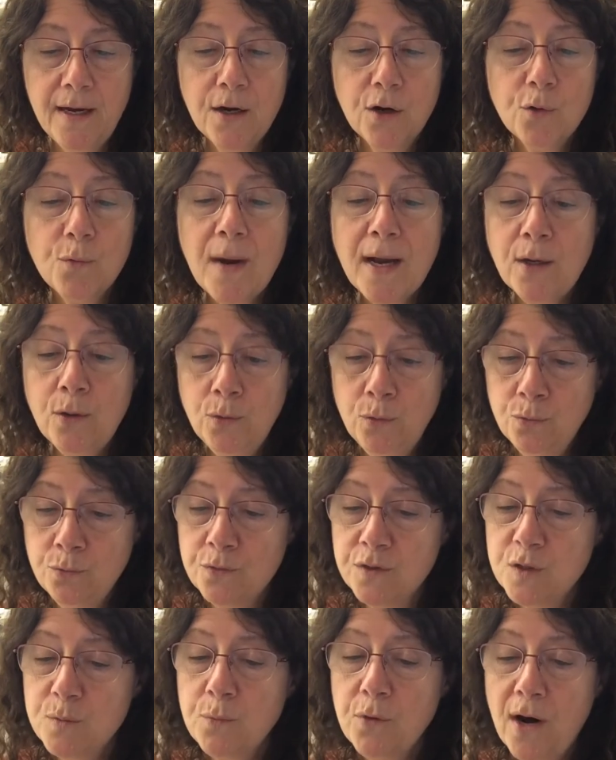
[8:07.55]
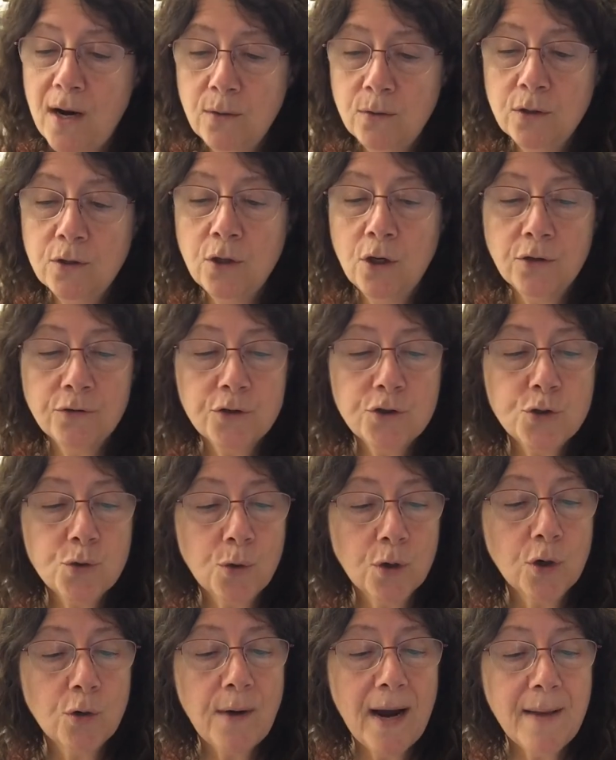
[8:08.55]
Raccoons prowl along the shore,
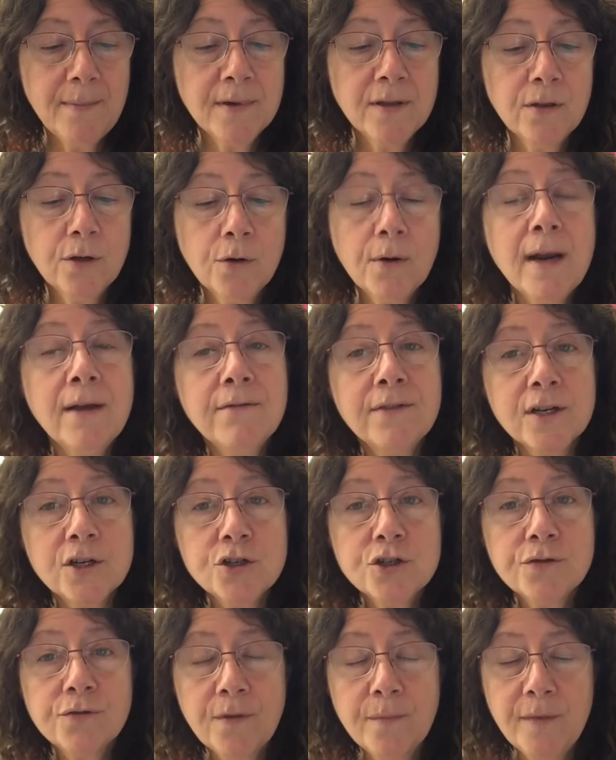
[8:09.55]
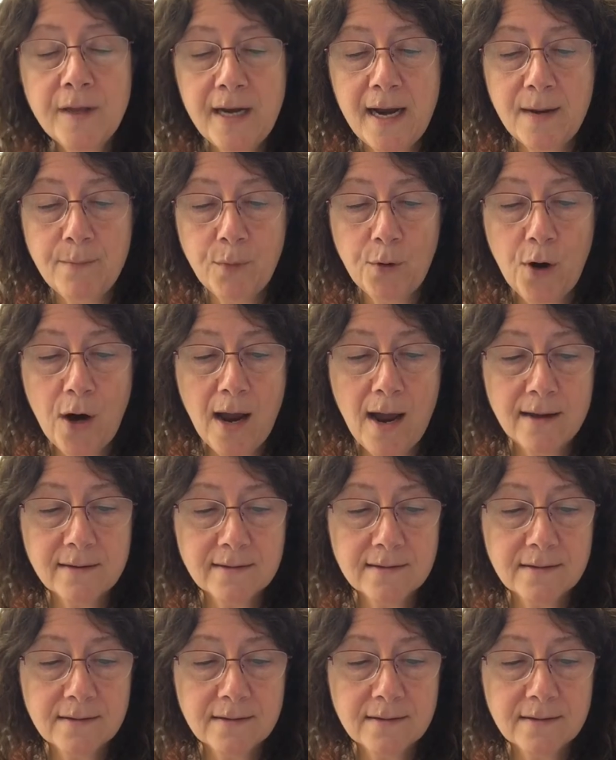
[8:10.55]
grabbing the crayfish from the damp grass.